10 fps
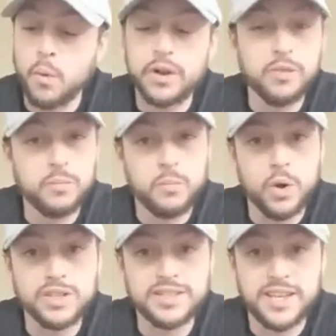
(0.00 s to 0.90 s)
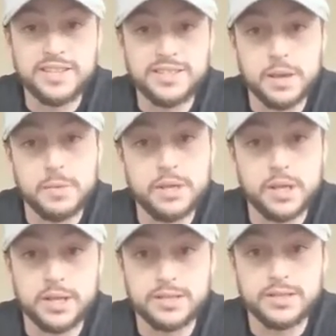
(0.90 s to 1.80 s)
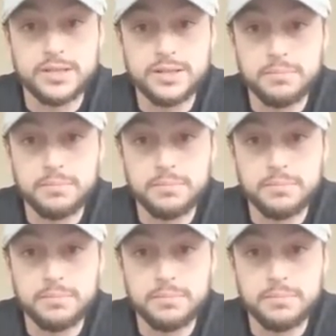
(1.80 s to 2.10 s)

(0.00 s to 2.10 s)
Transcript: one of the ones that he sent me that is